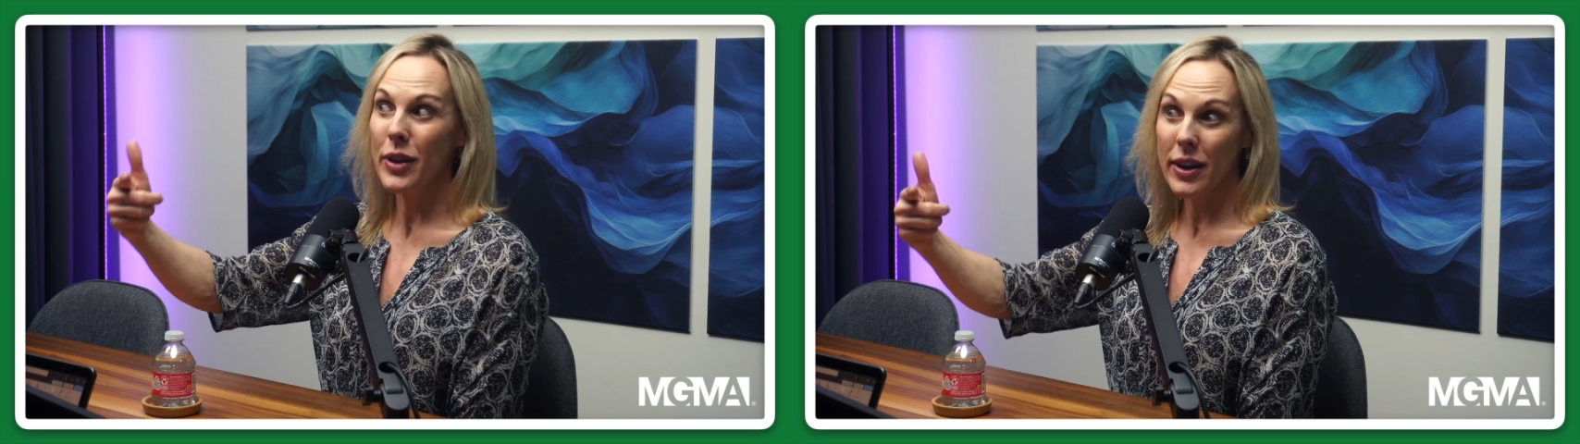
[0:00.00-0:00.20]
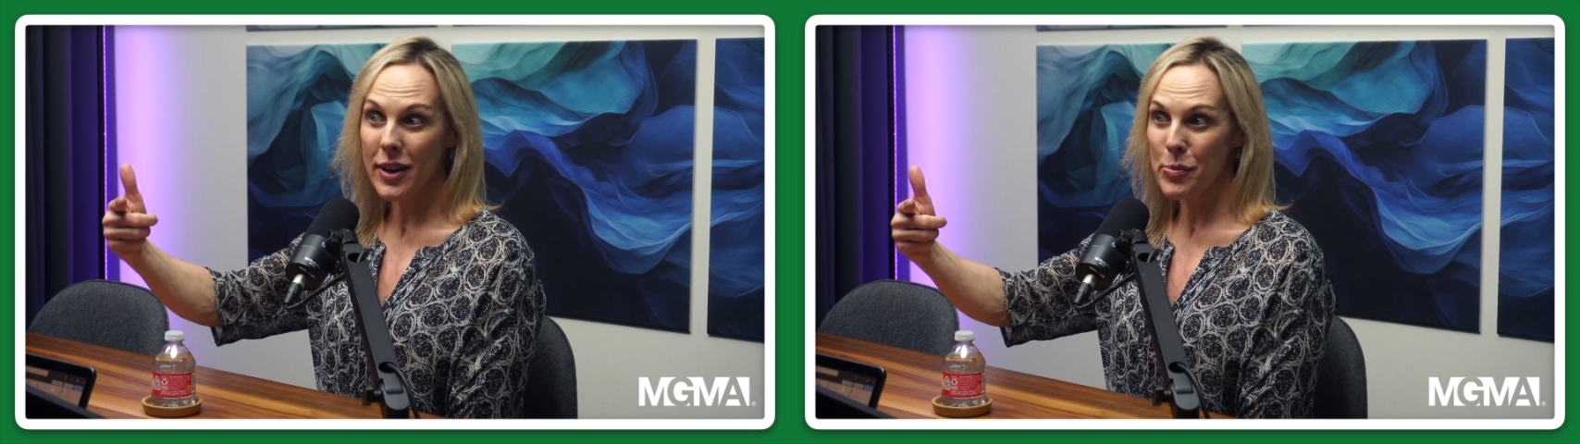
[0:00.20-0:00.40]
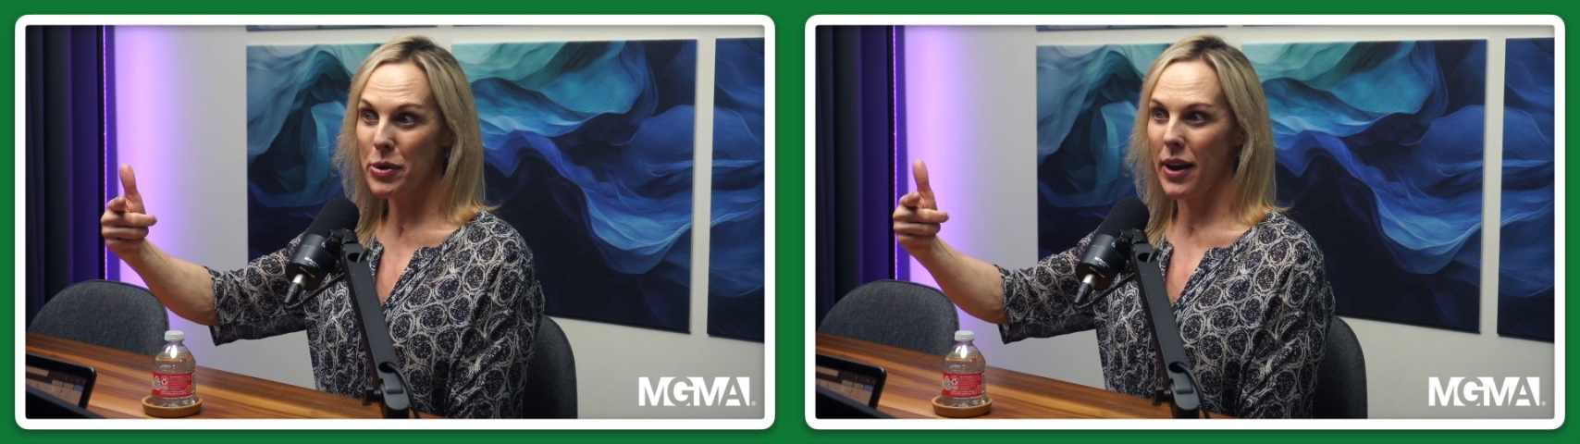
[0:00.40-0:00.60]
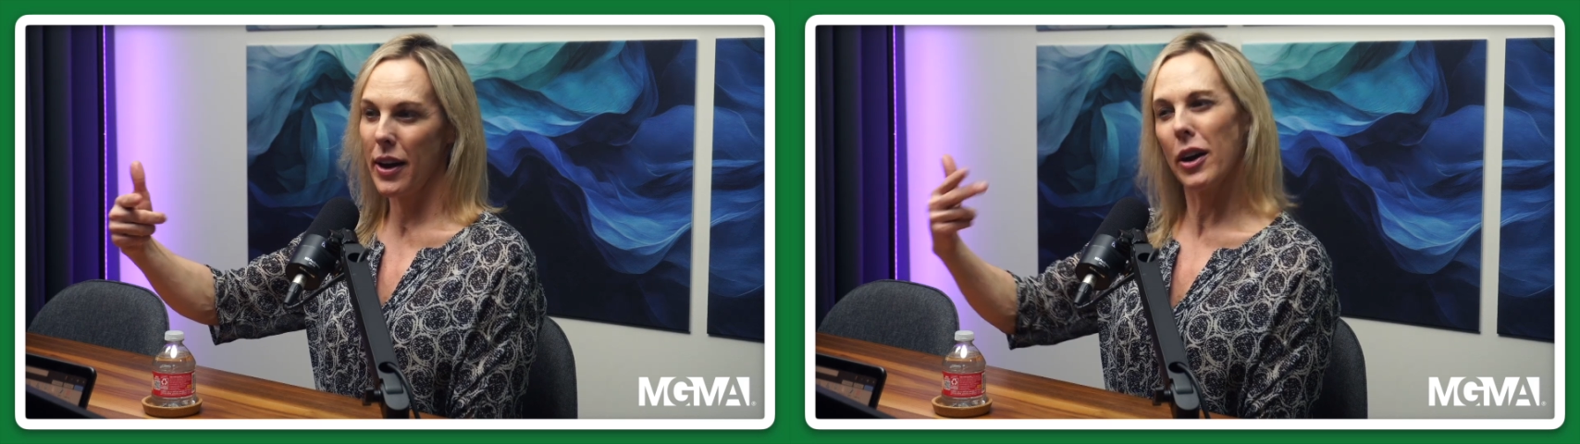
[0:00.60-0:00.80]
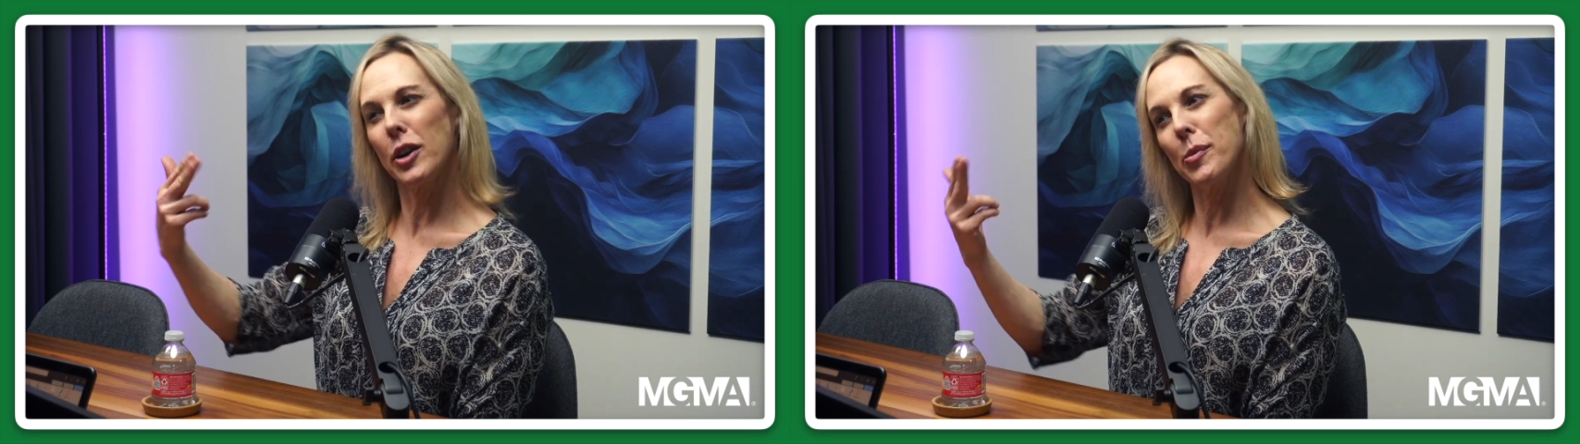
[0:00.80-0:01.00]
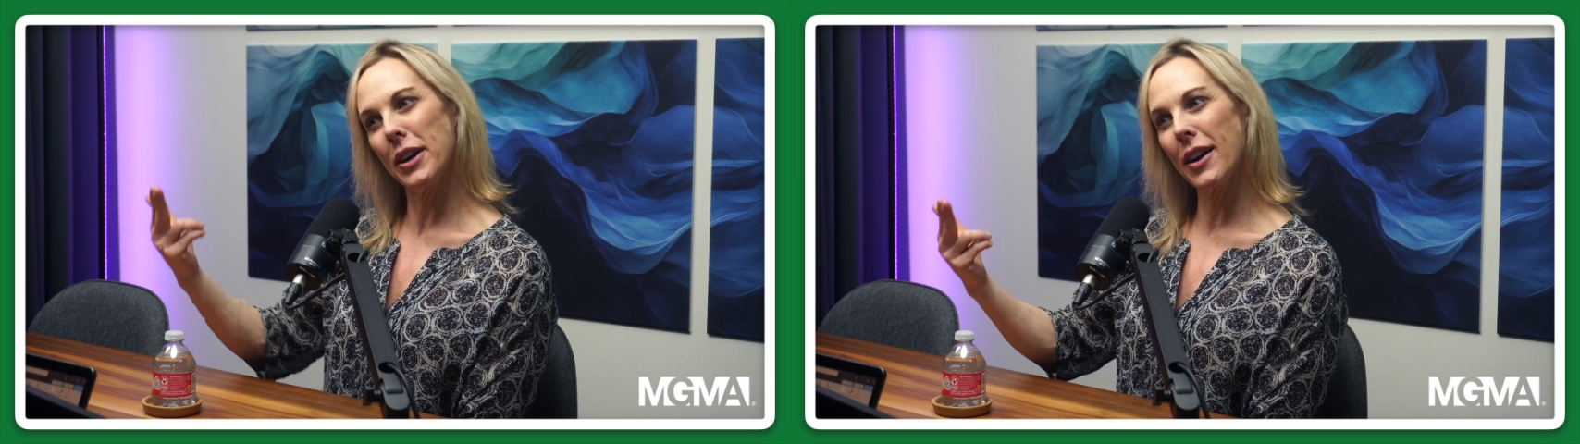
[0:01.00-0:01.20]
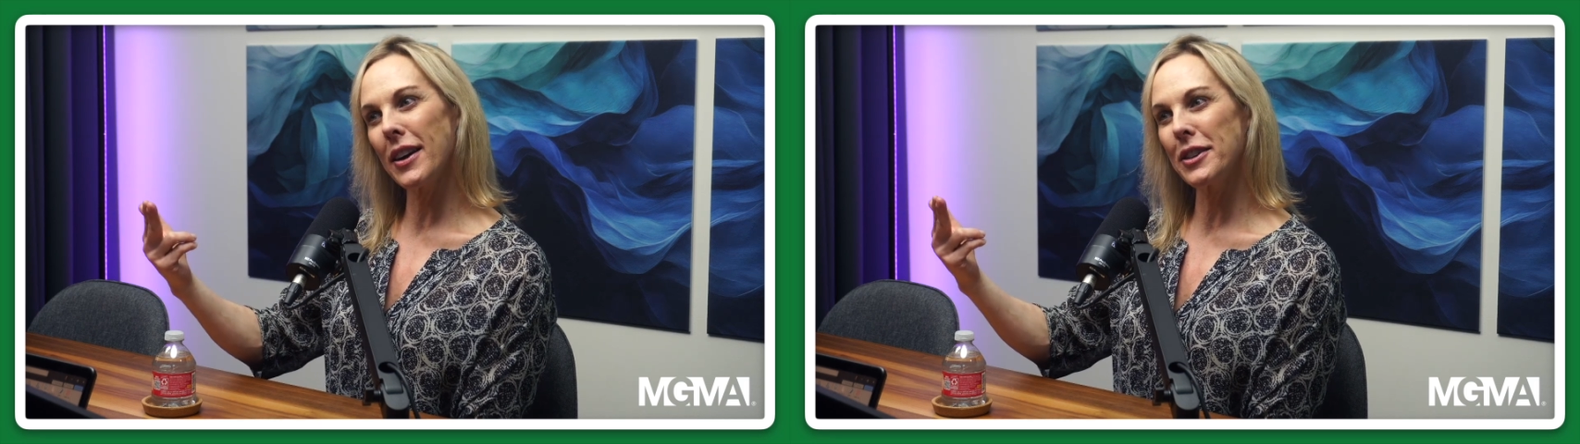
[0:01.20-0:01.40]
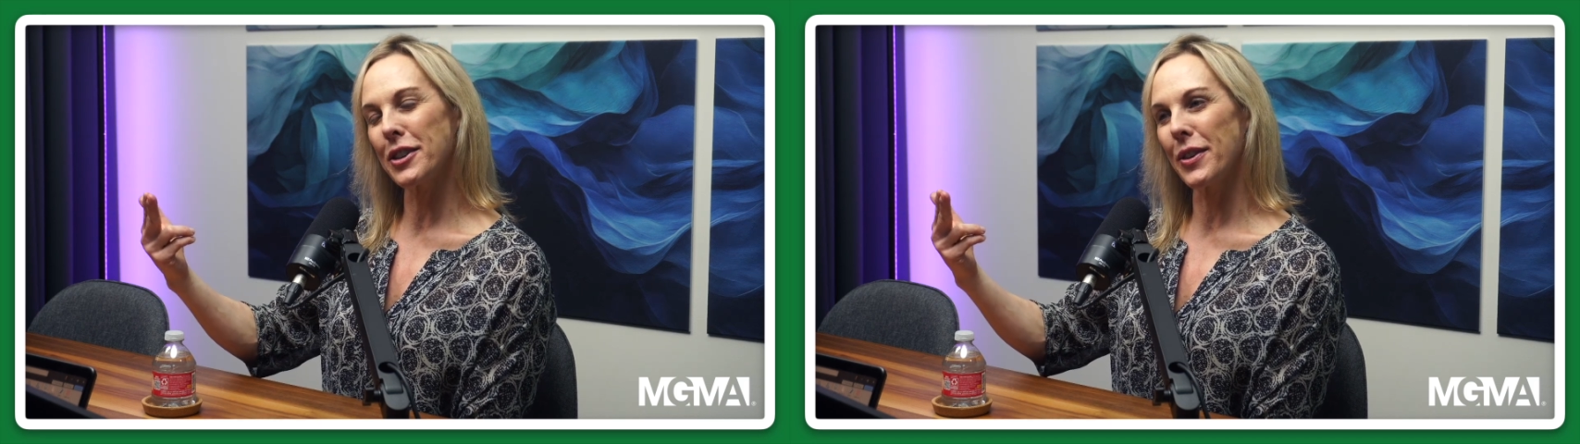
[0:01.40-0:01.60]
letting it play? Are you being
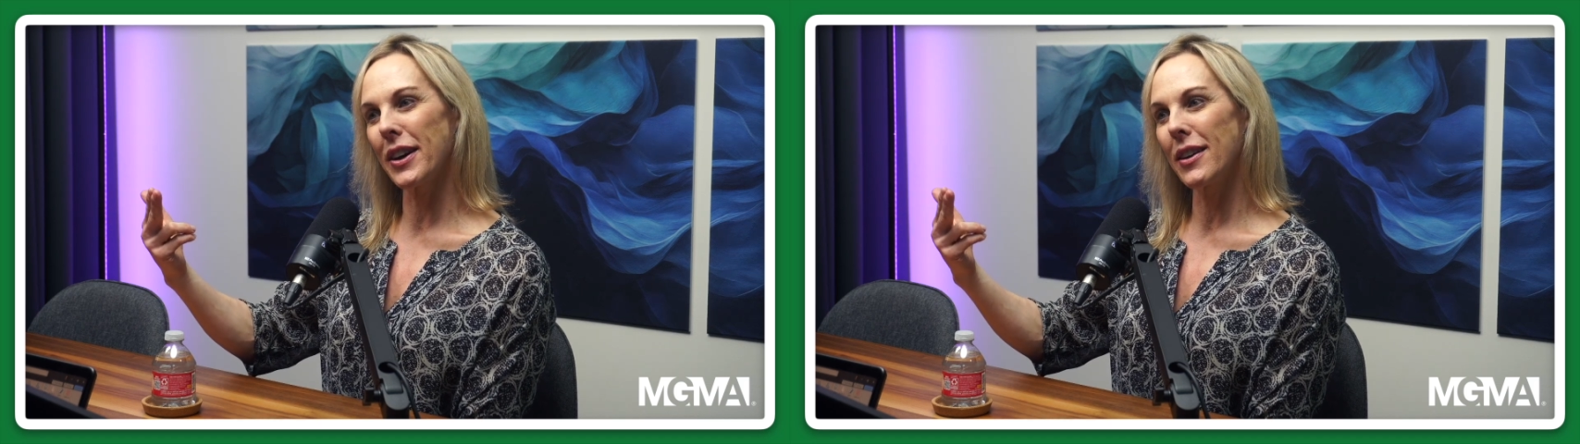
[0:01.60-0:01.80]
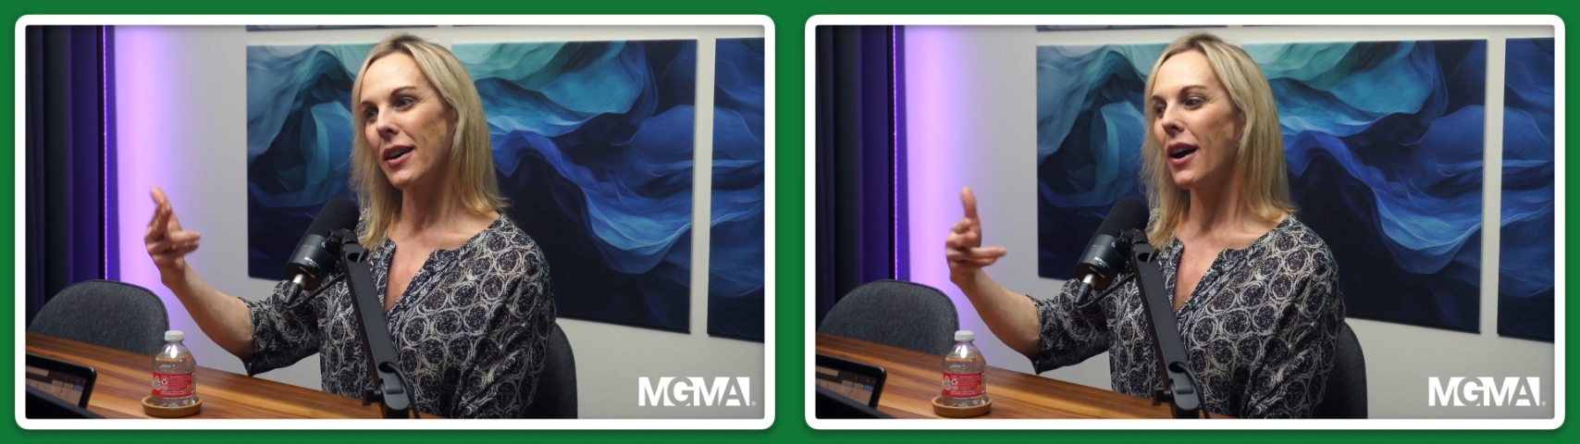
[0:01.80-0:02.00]
kind to it?